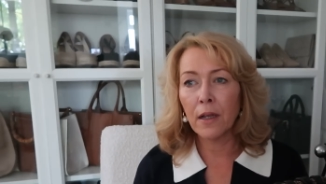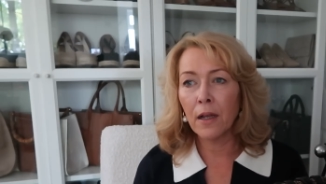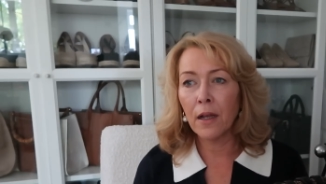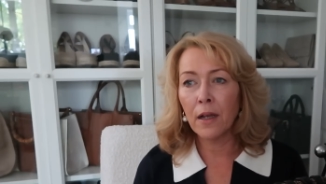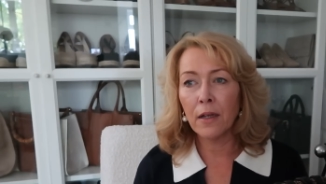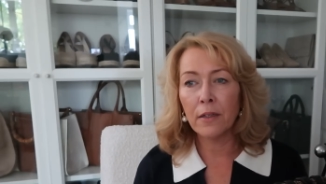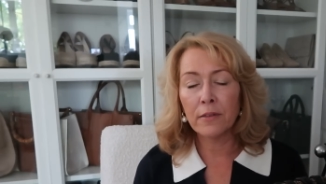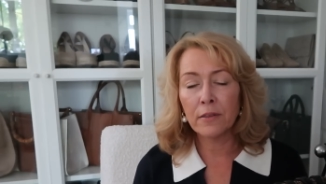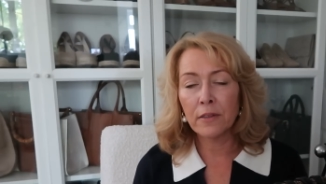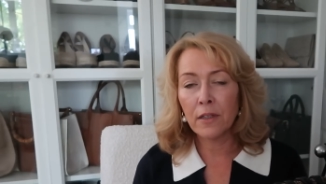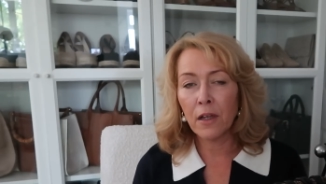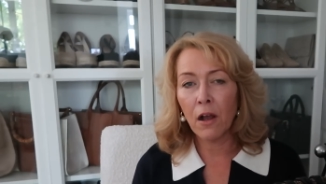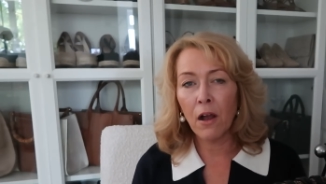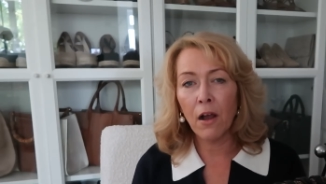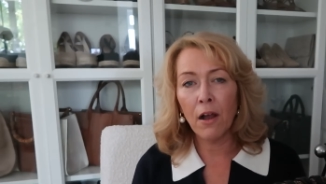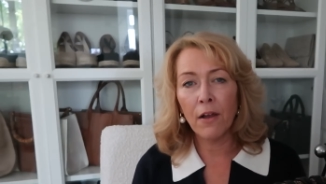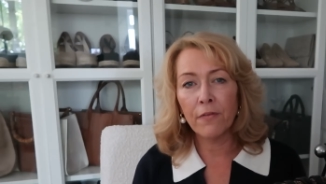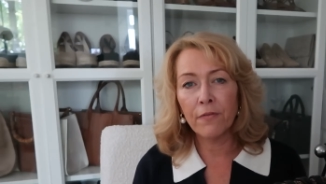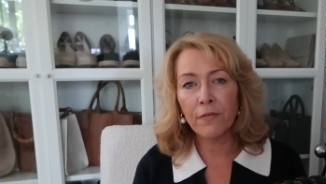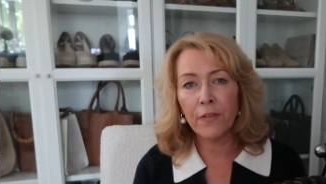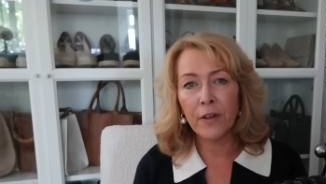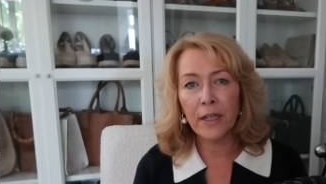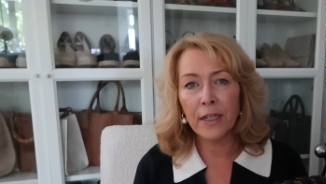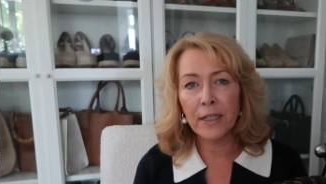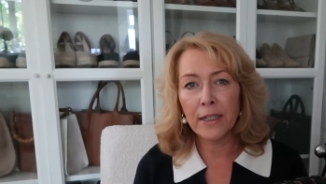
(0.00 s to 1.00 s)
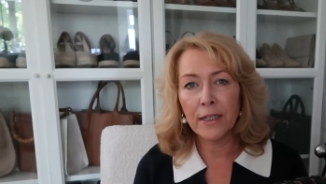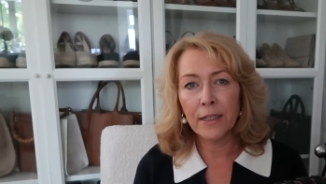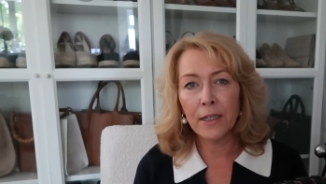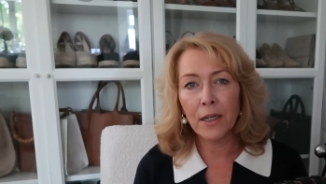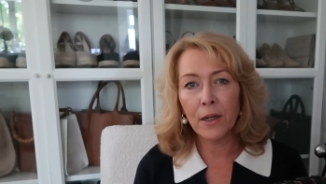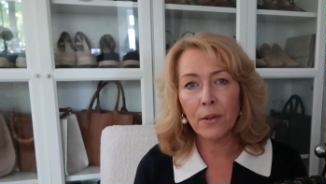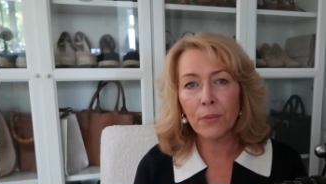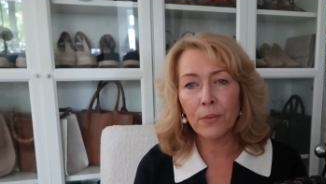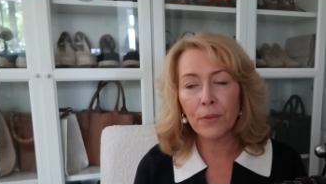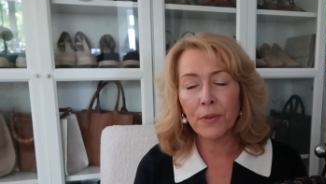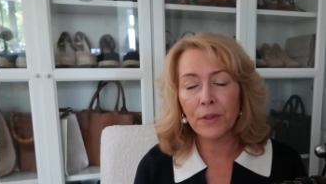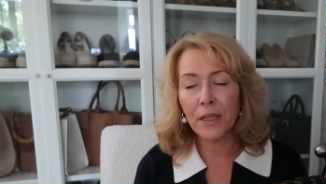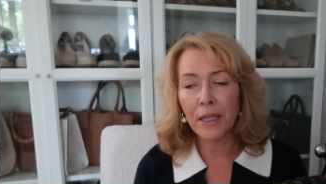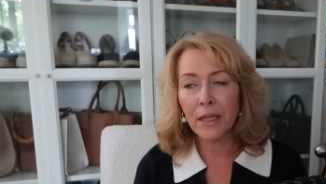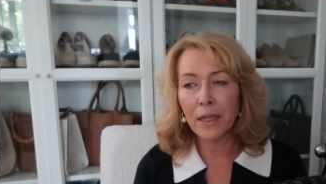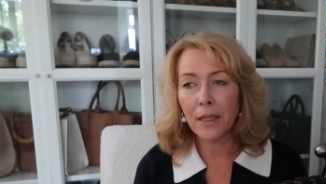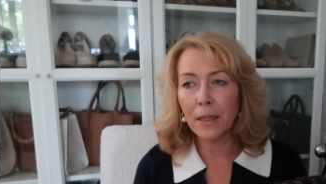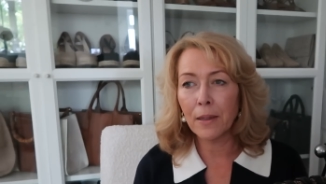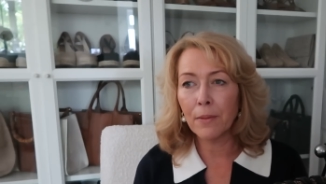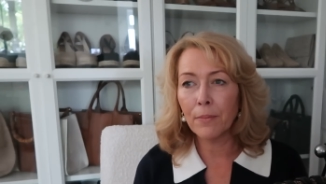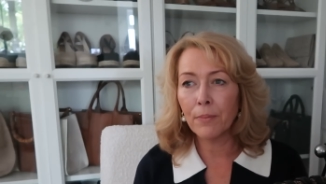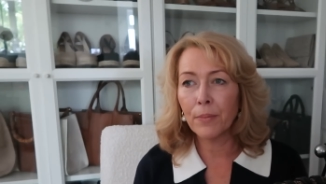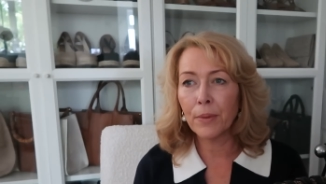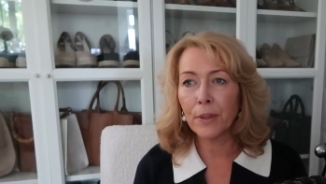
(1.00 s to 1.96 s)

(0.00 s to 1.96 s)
and I fell in love with it.